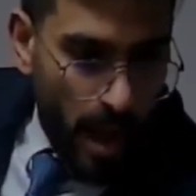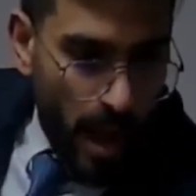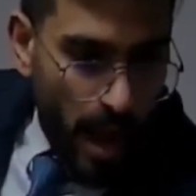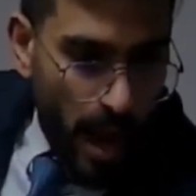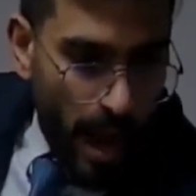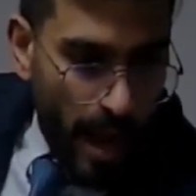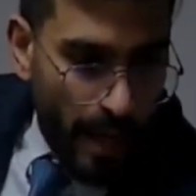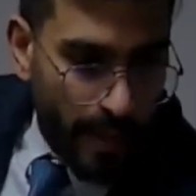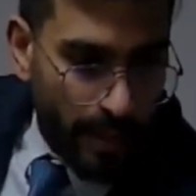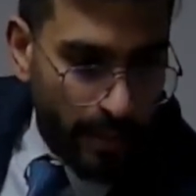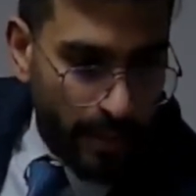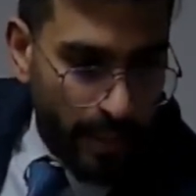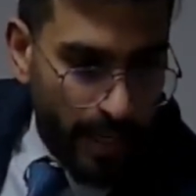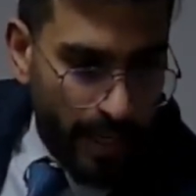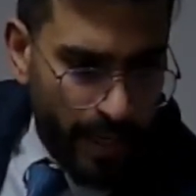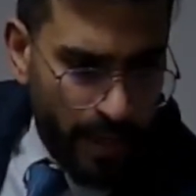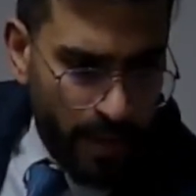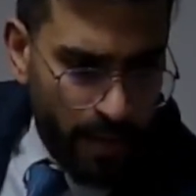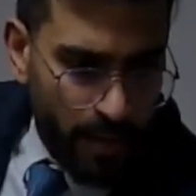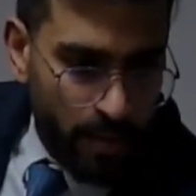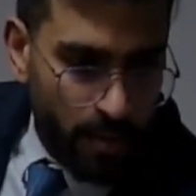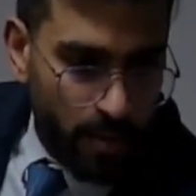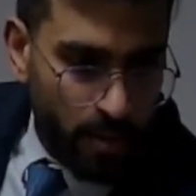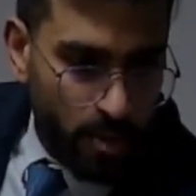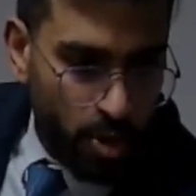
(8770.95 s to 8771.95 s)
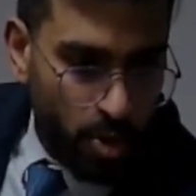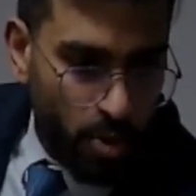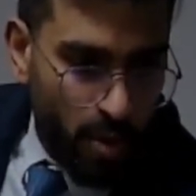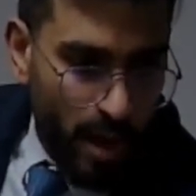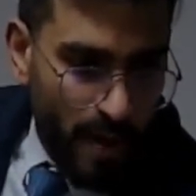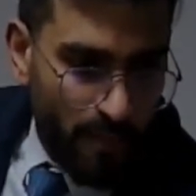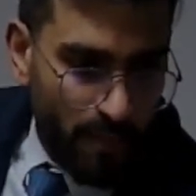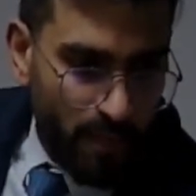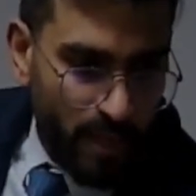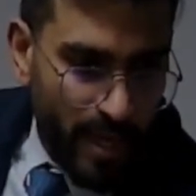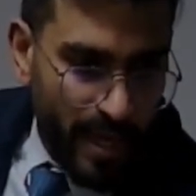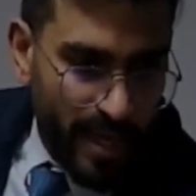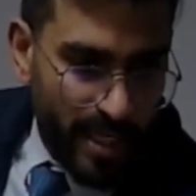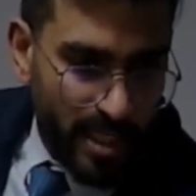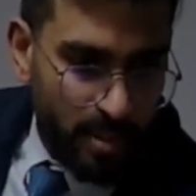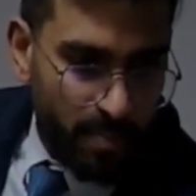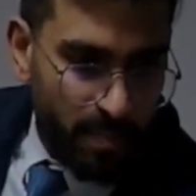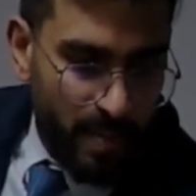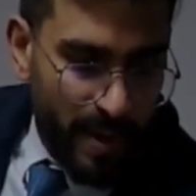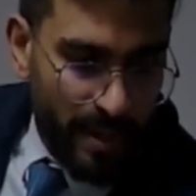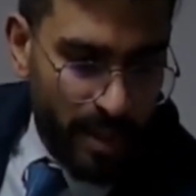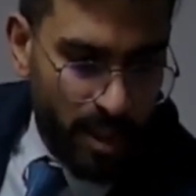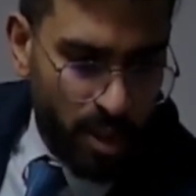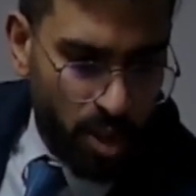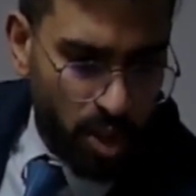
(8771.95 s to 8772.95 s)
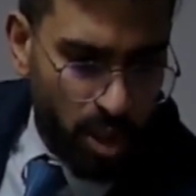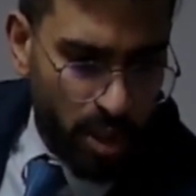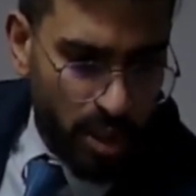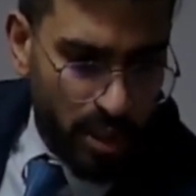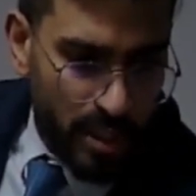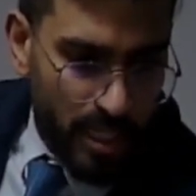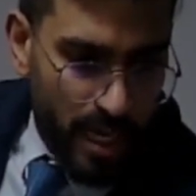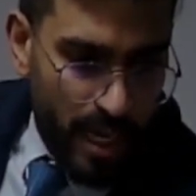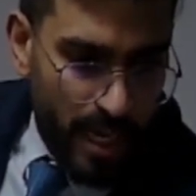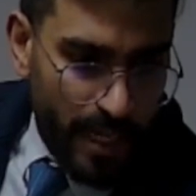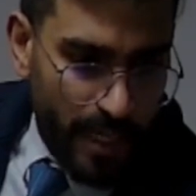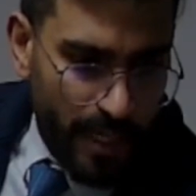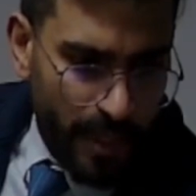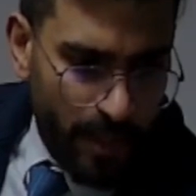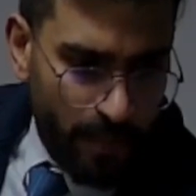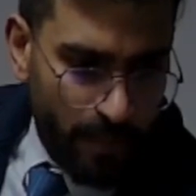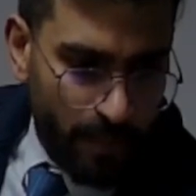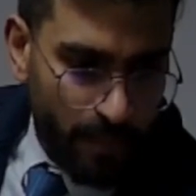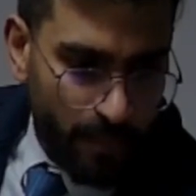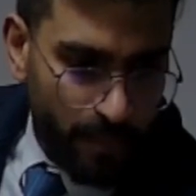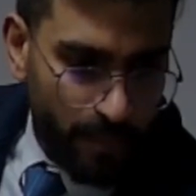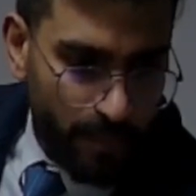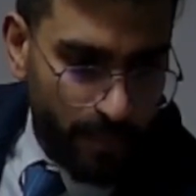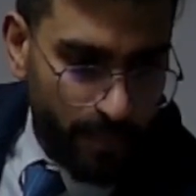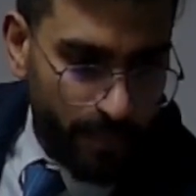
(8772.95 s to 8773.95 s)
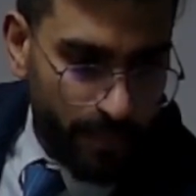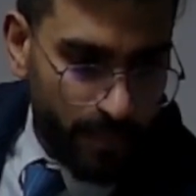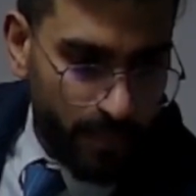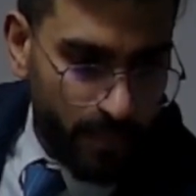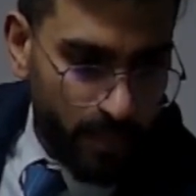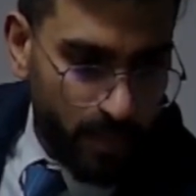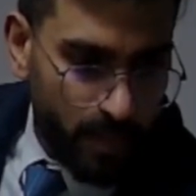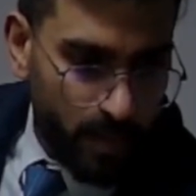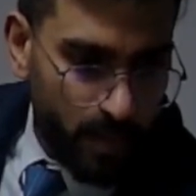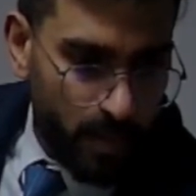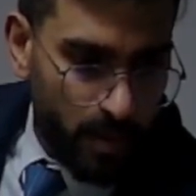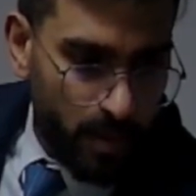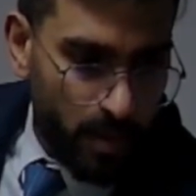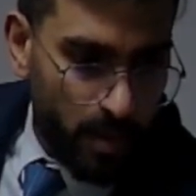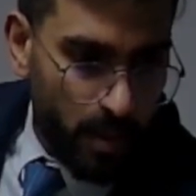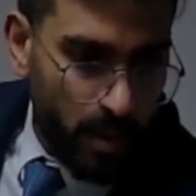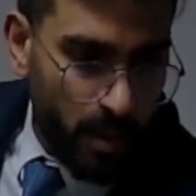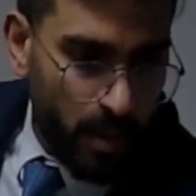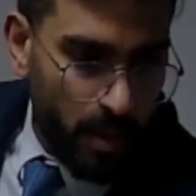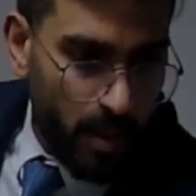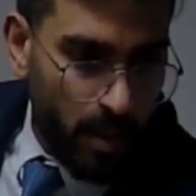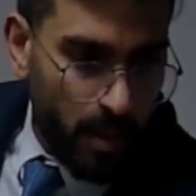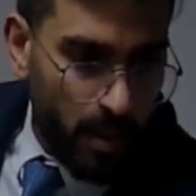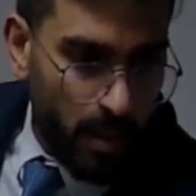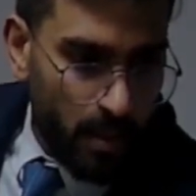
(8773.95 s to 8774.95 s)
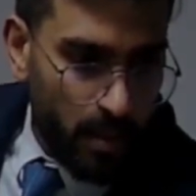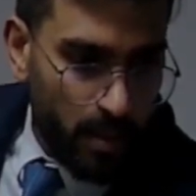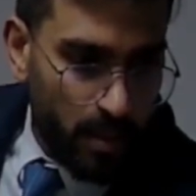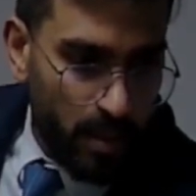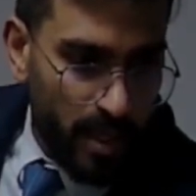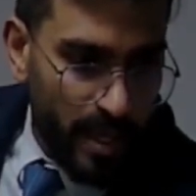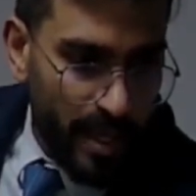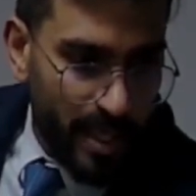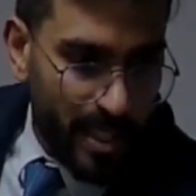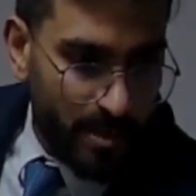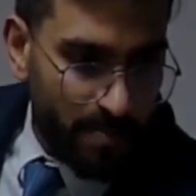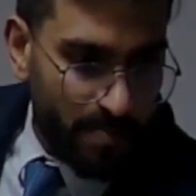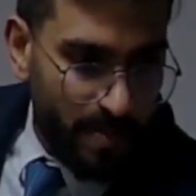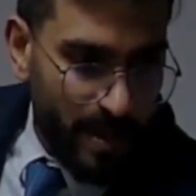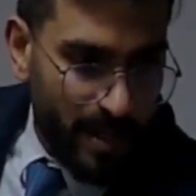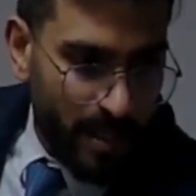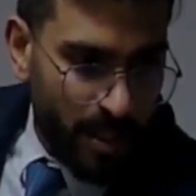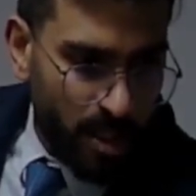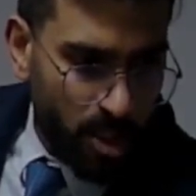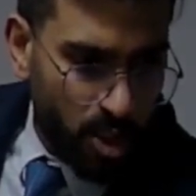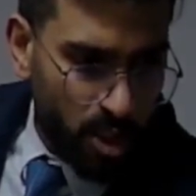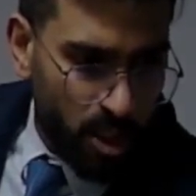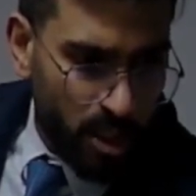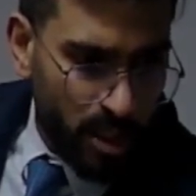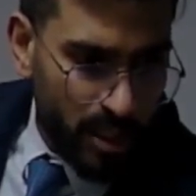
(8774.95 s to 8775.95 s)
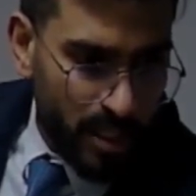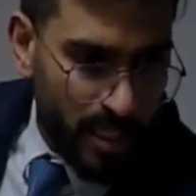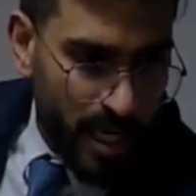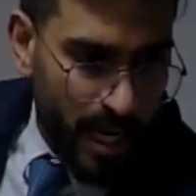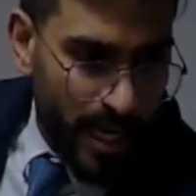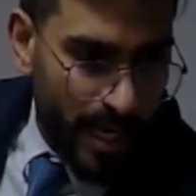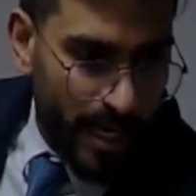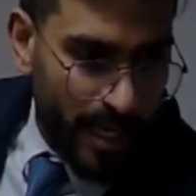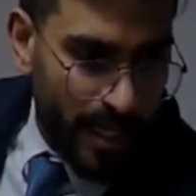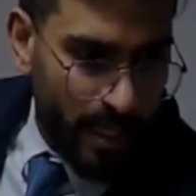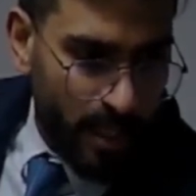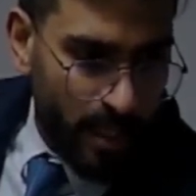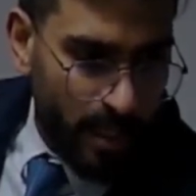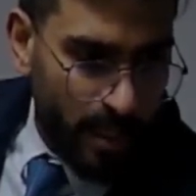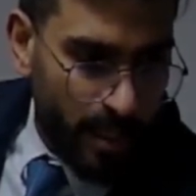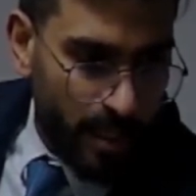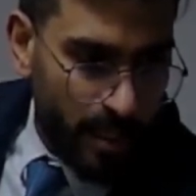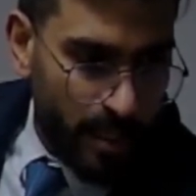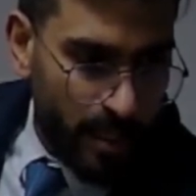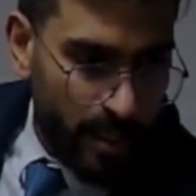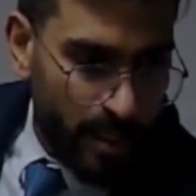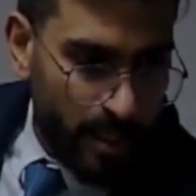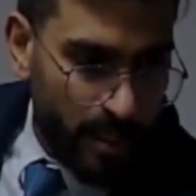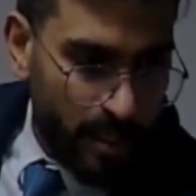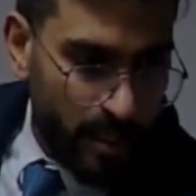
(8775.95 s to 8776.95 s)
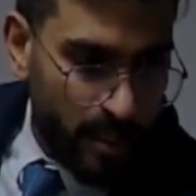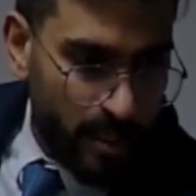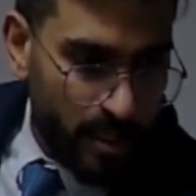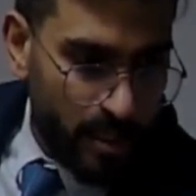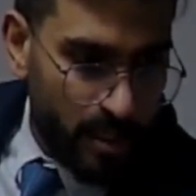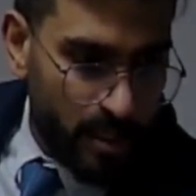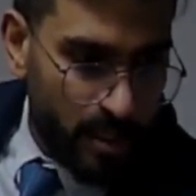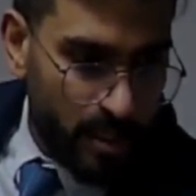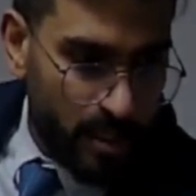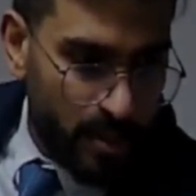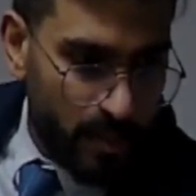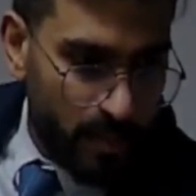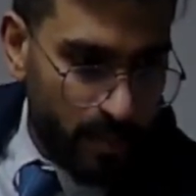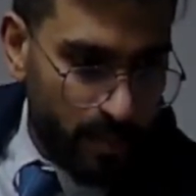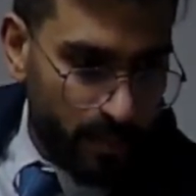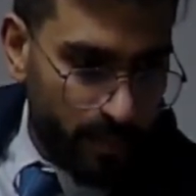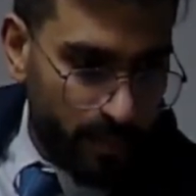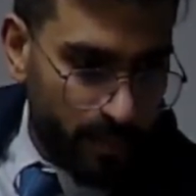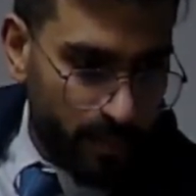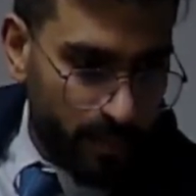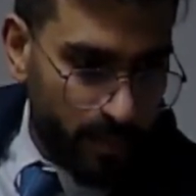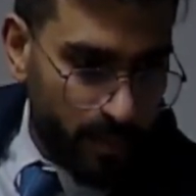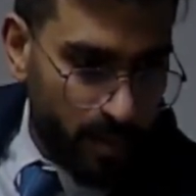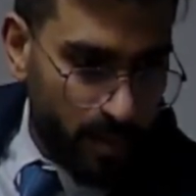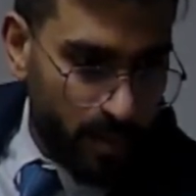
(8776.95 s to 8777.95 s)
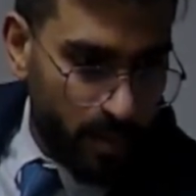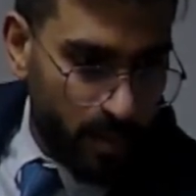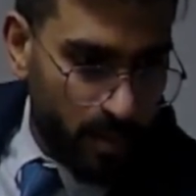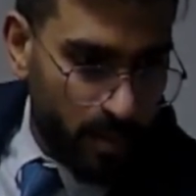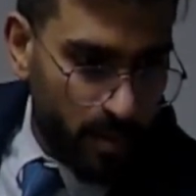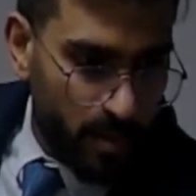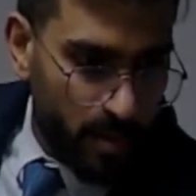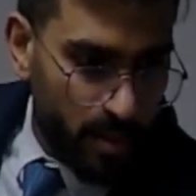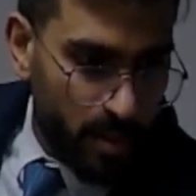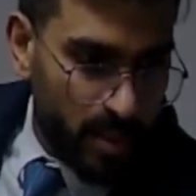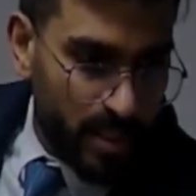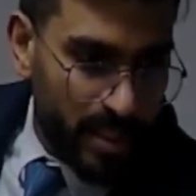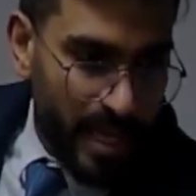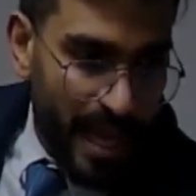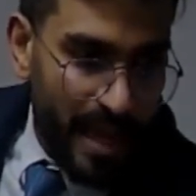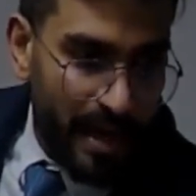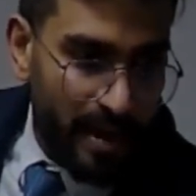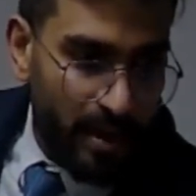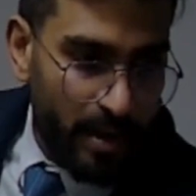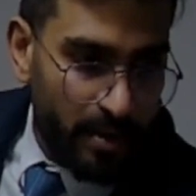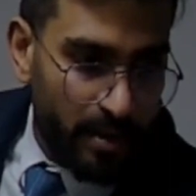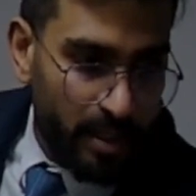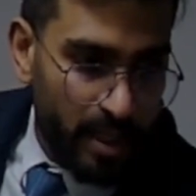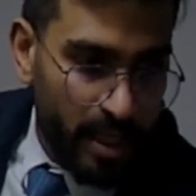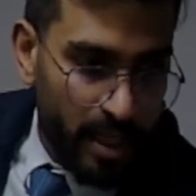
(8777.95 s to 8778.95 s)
And then you have the expenditure side. The expenditure side is the